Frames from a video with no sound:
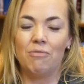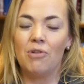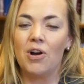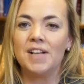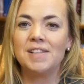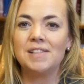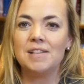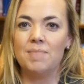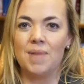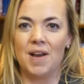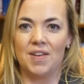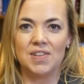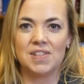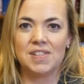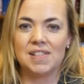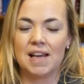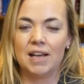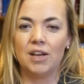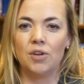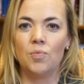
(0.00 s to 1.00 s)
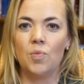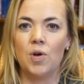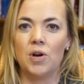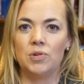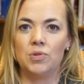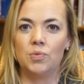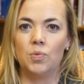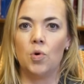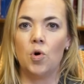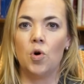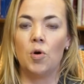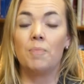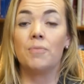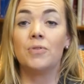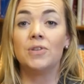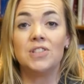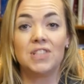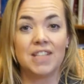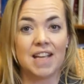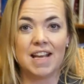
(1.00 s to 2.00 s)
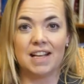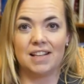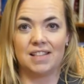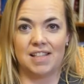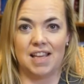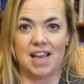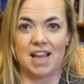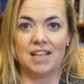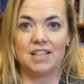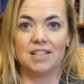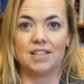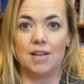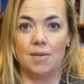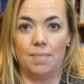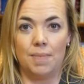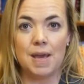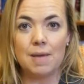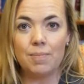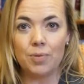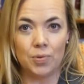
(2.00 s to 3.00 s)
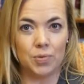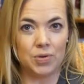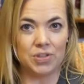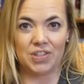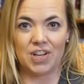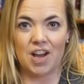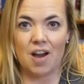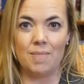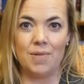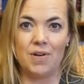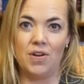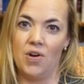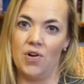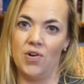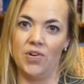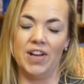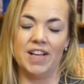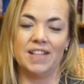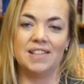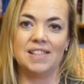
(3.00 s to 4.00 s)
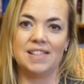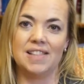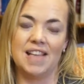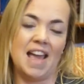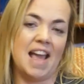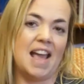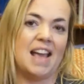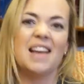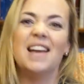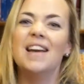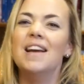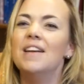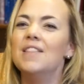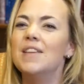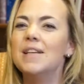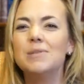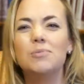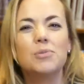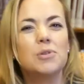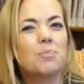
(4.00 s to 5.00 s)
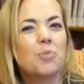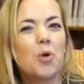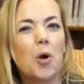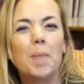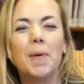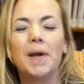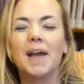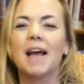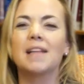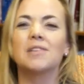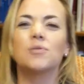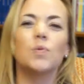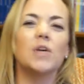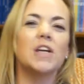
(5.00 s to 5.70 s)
writing about the Second World War, predicted that people would come along and say, this was propaganda.